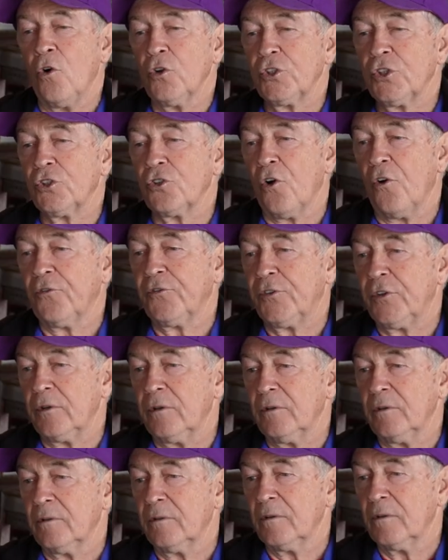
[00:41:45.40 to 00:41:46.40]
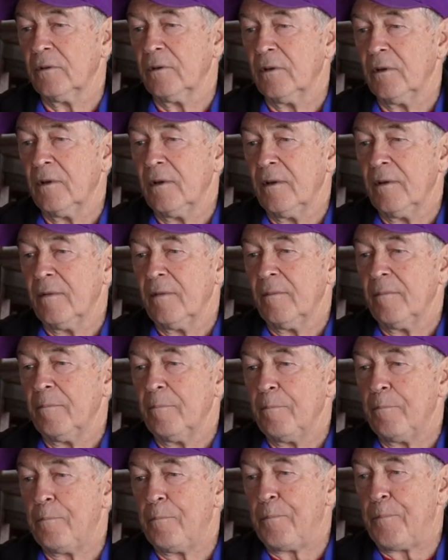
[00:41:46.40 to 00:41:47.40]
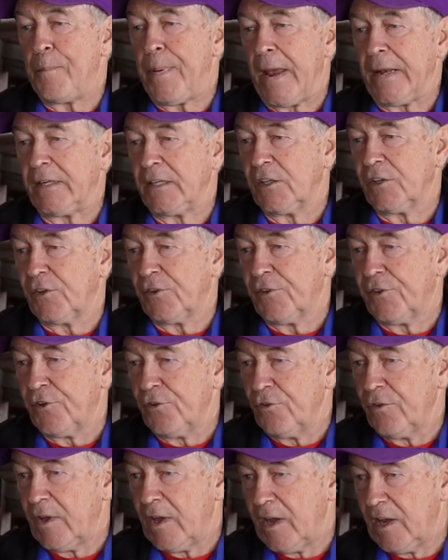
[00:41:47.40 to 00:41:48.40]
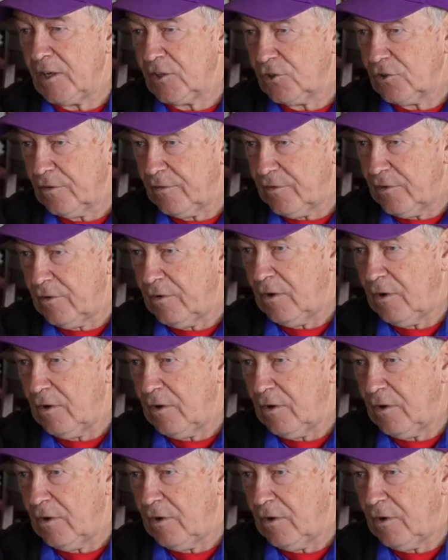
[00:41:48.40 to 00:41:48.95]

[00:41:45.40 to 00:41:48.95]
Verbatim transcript: horses often panic through the hands of the